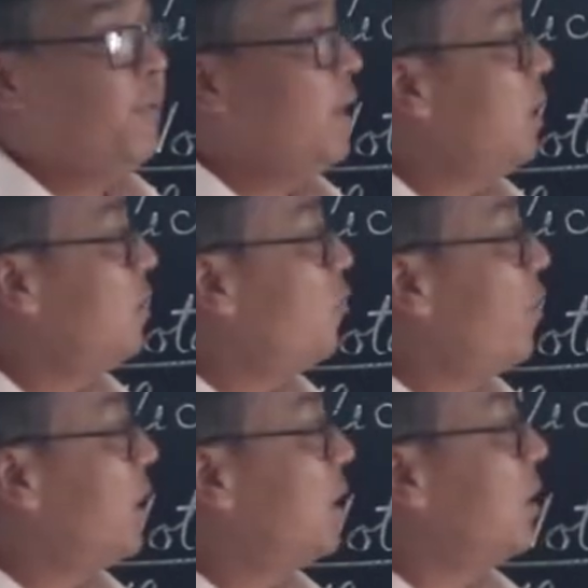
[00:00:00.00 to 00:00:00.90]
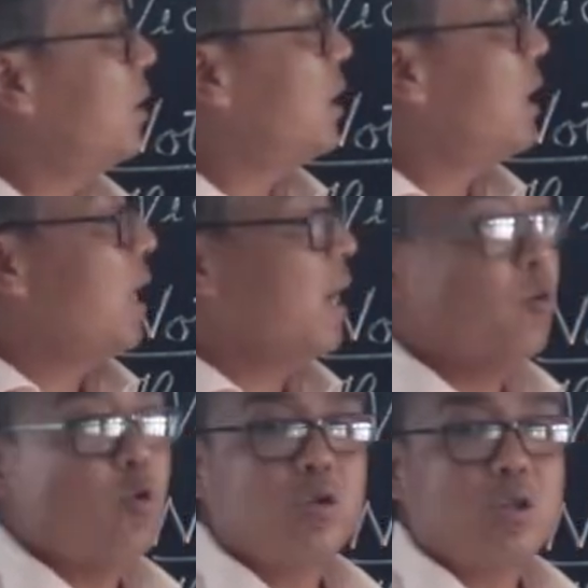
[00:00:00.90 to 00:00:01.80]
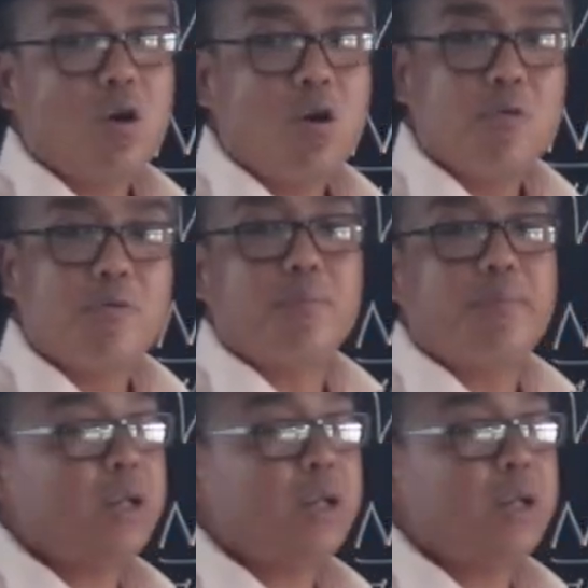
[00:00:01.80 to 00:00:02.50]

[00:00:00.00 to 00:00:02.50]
filled with a note of